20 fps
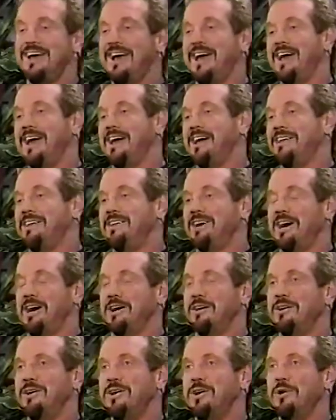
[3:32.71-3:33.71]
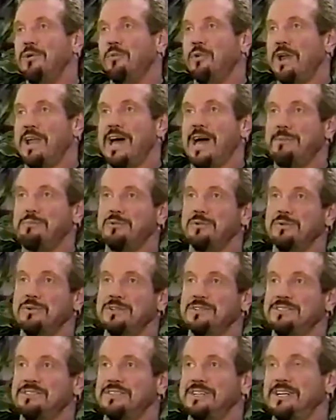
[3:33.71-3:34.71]
And what happened
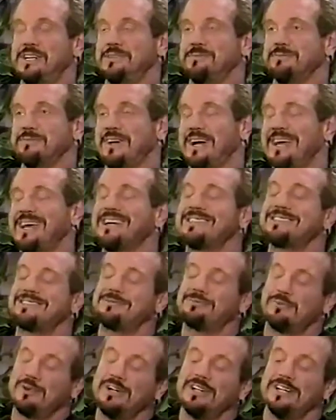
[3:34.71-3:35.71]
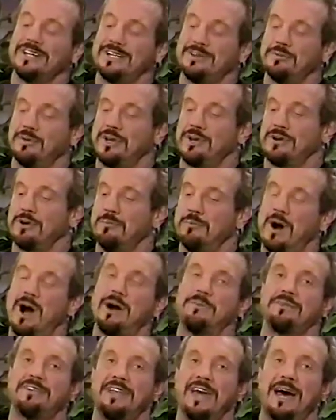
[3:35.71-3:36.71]
was, I guess really what her
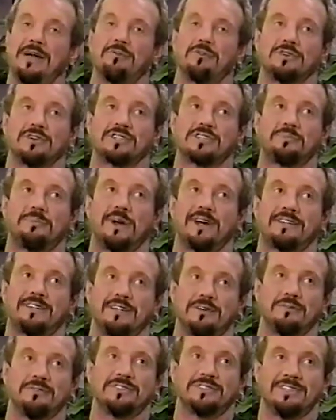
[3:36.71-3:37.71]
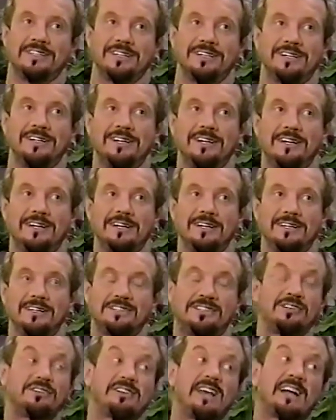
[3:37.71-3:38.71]
mom and dad were expecting was,
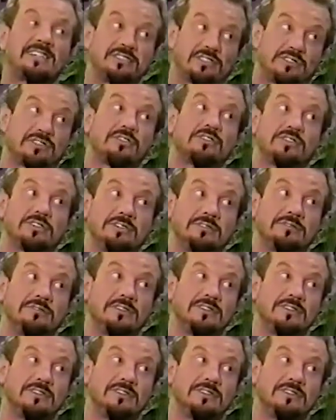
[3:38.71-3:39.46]
you see, her dad's a surgeon.